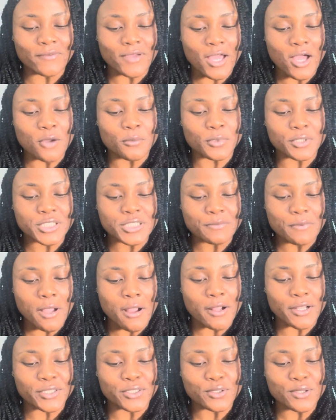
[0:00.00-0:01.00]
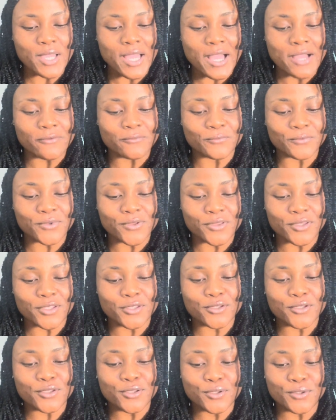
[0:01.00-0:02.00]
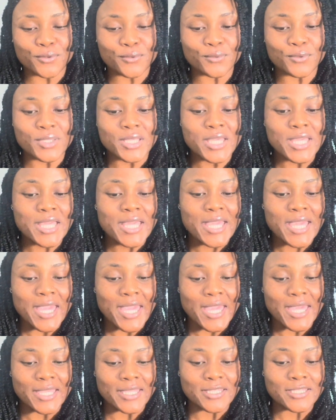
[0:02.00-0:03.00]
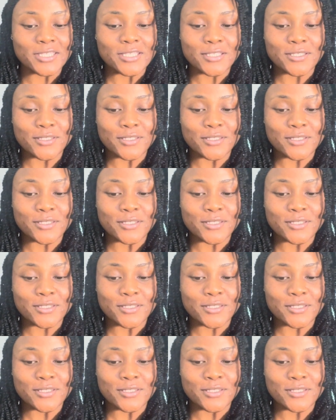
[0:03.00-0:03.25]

how much power you have within you, and